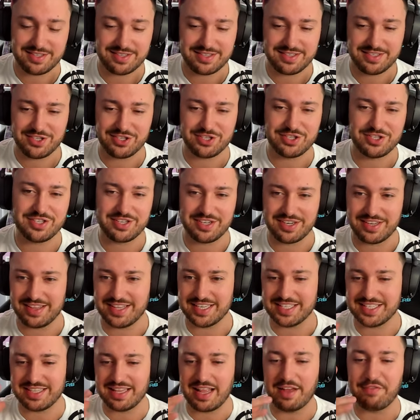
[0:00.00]
just
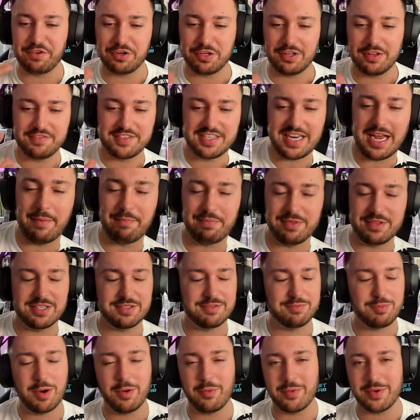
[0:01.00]
this level of depth
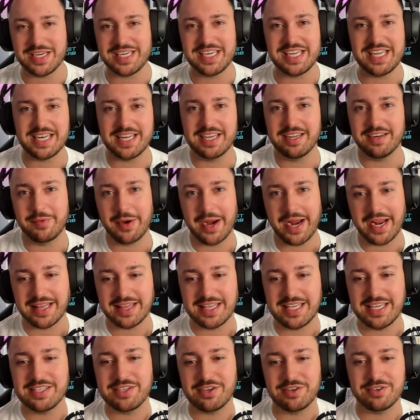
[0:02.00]
is what we needed, right?
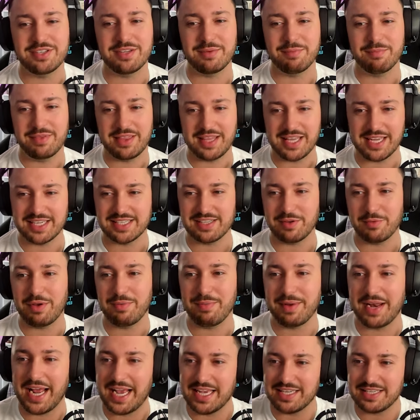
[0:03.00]
These are some things that
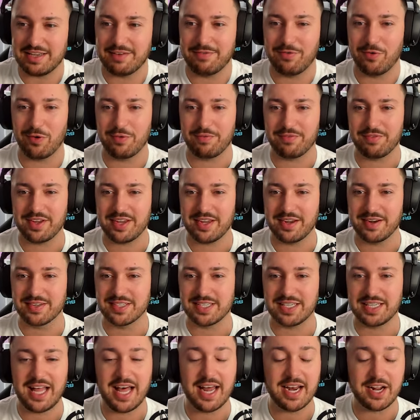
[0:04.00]
we've been asking for years.
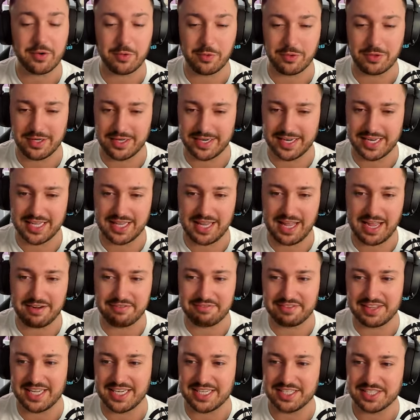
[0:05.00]
A lot of quality of
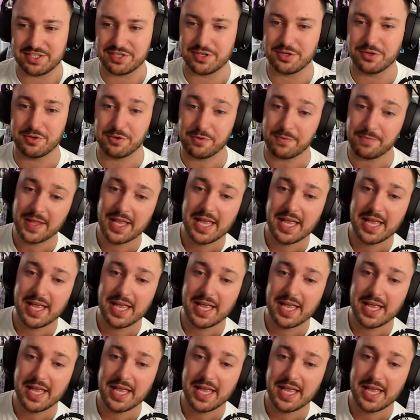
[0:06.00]
life things too.